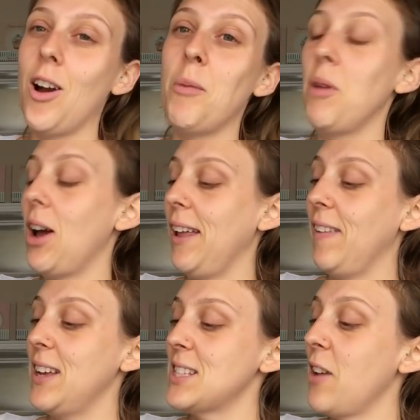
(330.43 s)
I'm
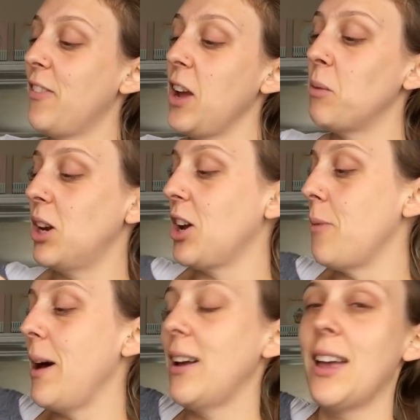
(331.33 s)
lighting this. I think I'm going to
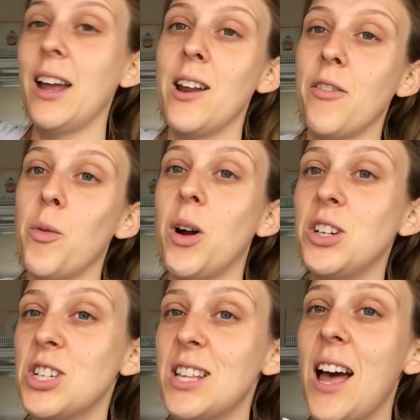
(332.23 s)
go back and get another one just